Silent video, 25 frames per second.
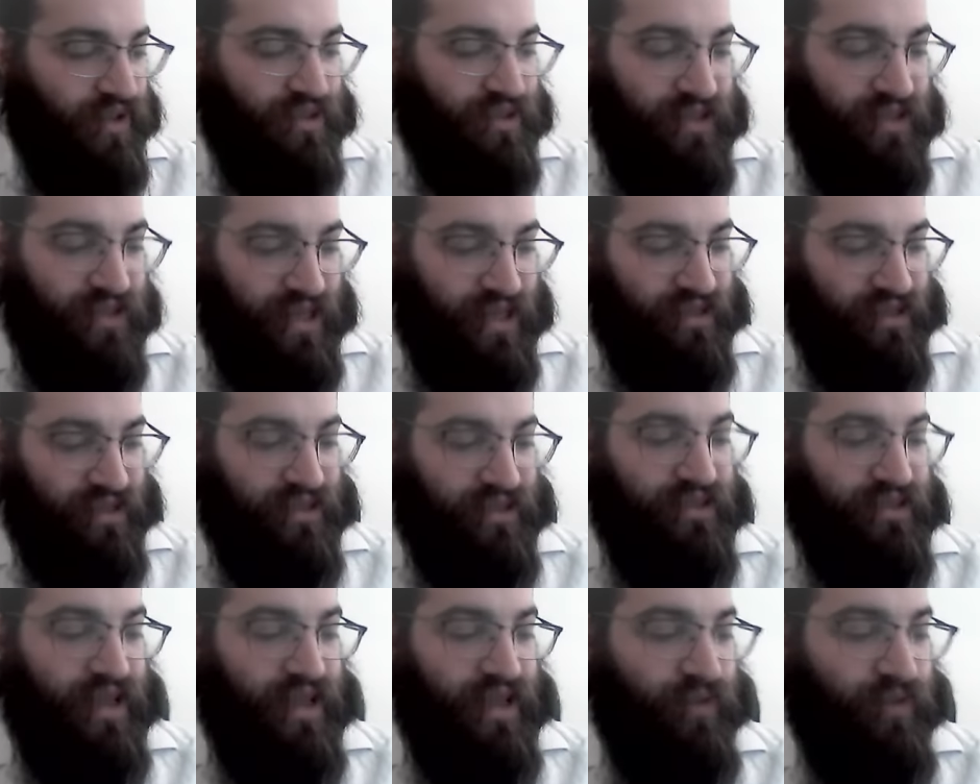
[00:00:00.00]
says the
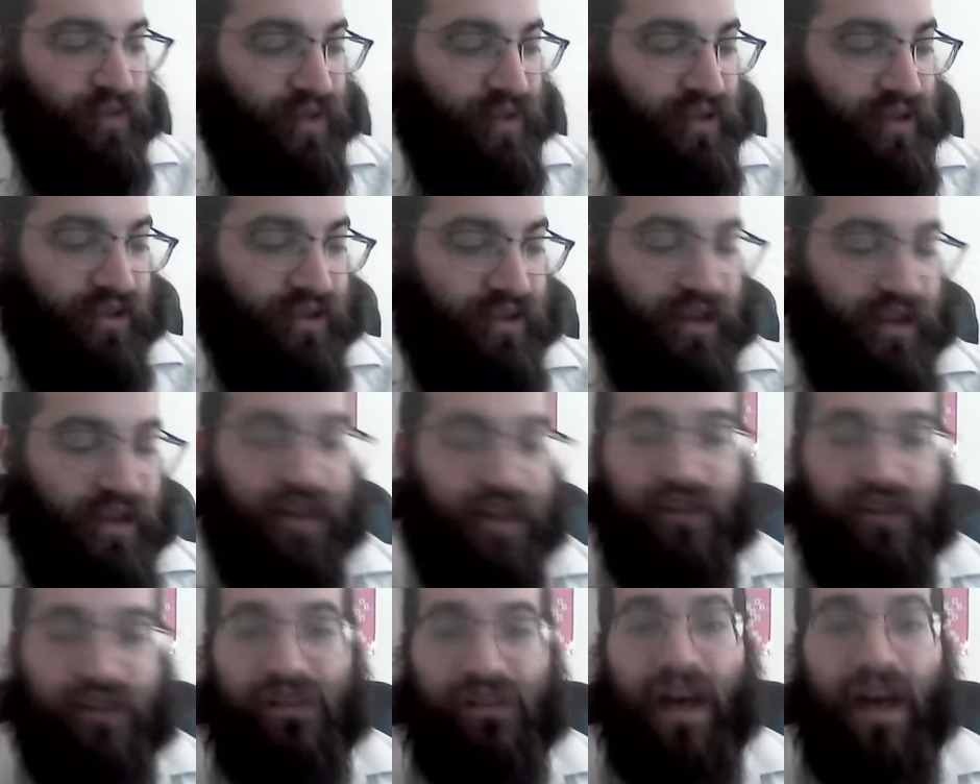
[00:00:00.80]
statement,
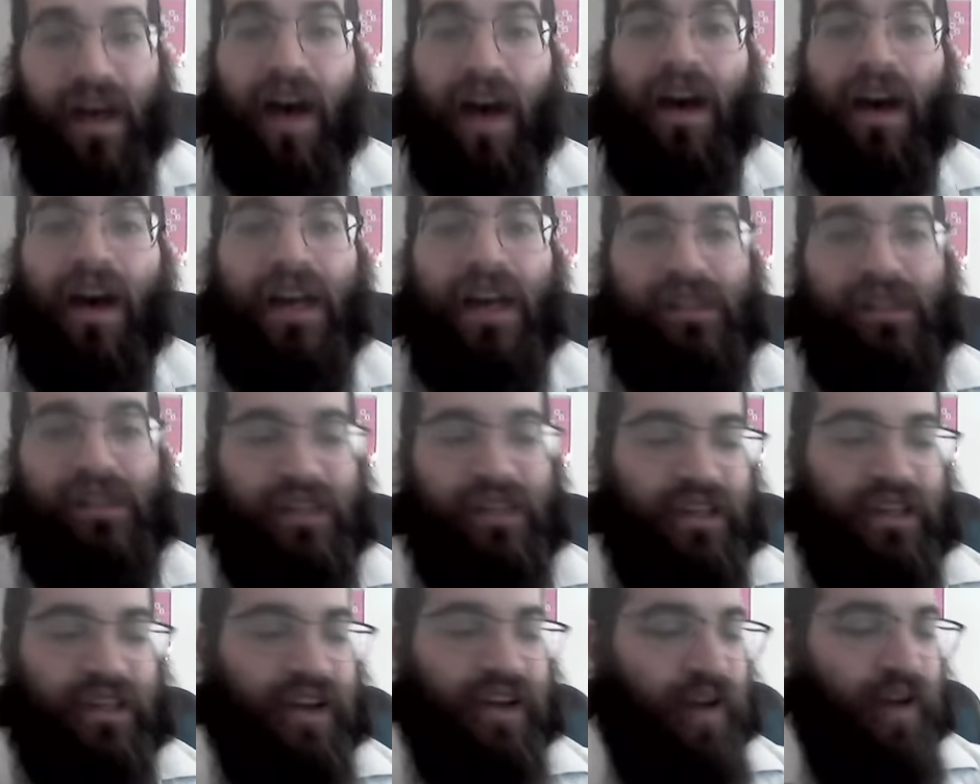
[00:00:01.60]

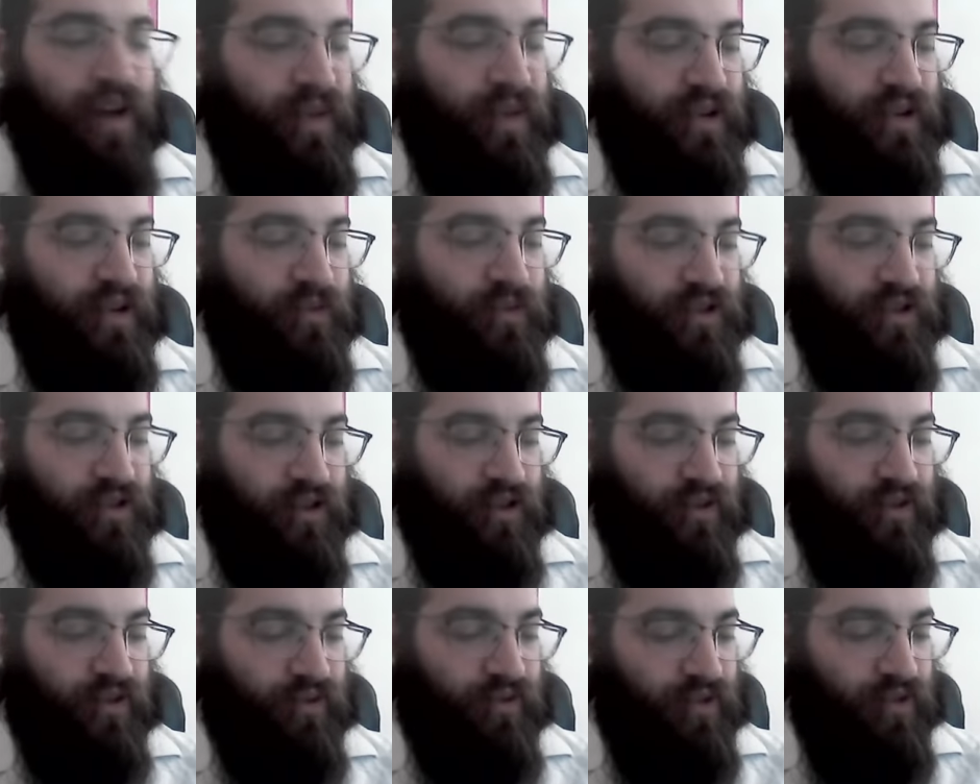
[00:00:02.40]
Tachazi, come and
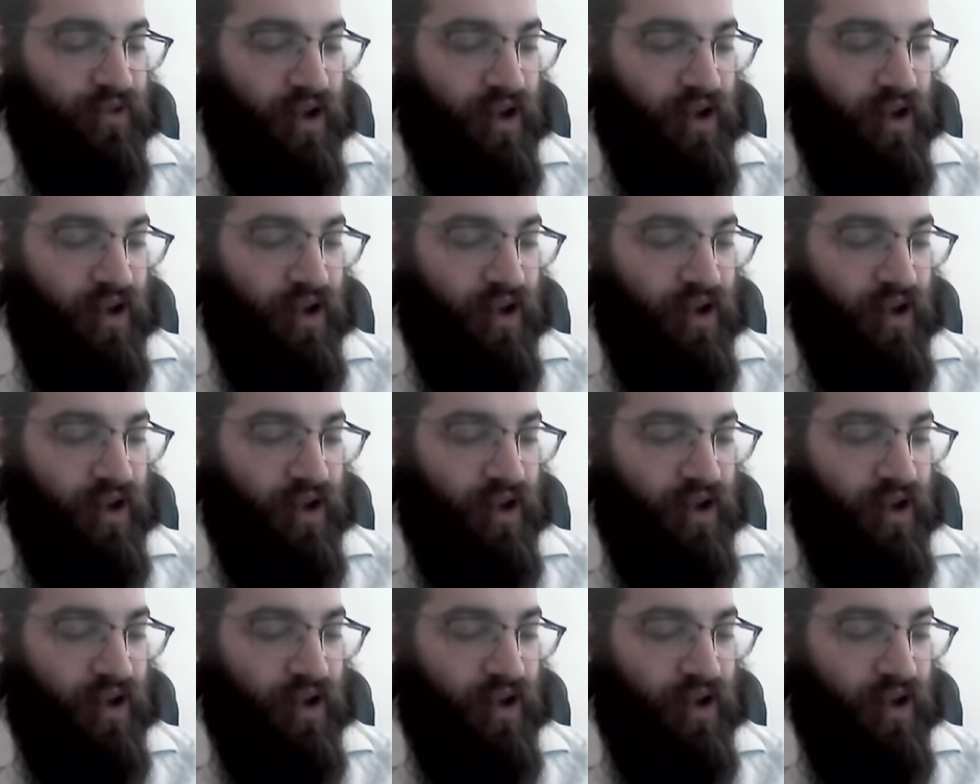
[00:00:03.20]
observe.